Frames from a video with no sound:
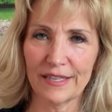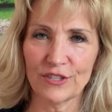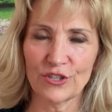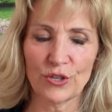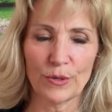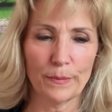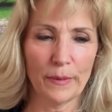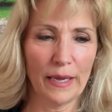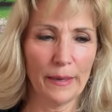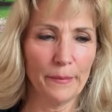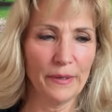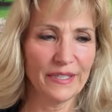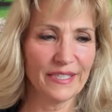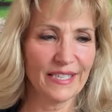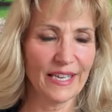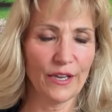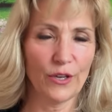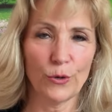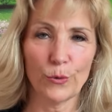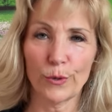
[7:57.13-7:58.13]
So maybe
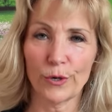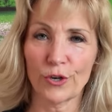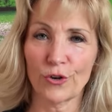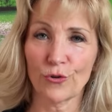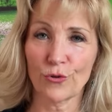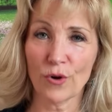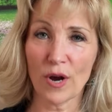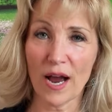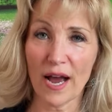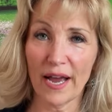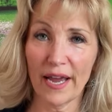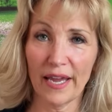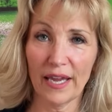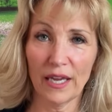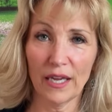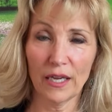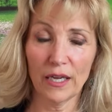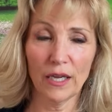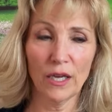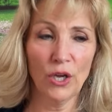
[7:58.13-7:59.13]
say you were
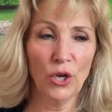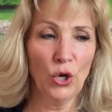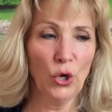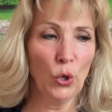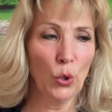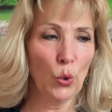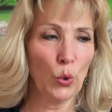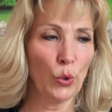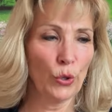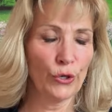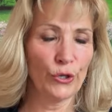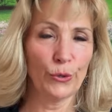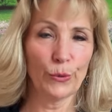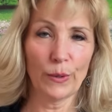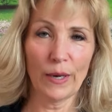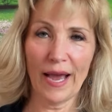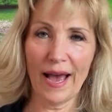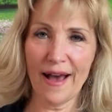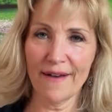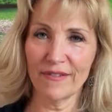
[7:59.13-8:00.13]
crying, or you were
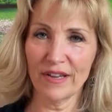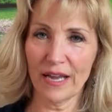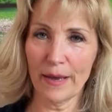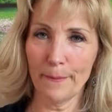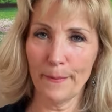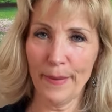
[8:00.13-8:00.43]
having a